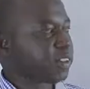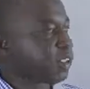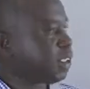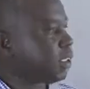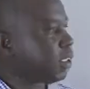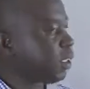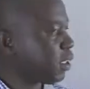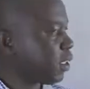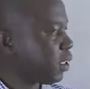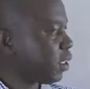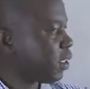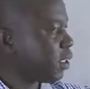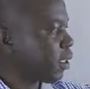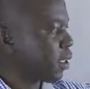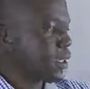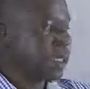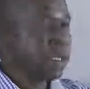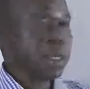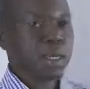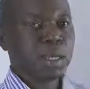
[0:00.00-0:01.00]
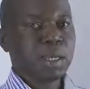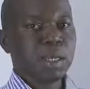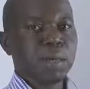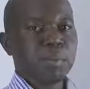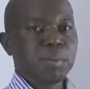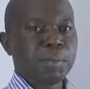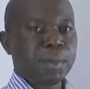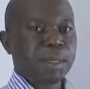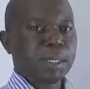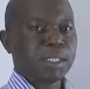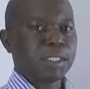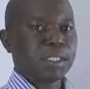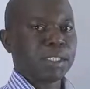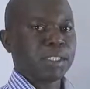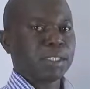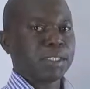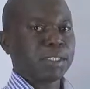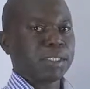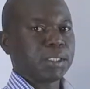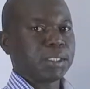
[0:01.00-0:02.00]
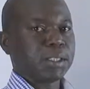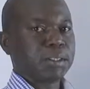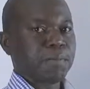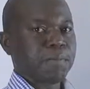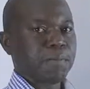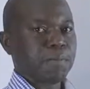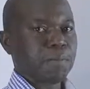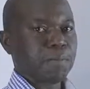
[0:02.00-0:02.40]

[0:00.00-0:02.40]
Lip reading: resisting parasites.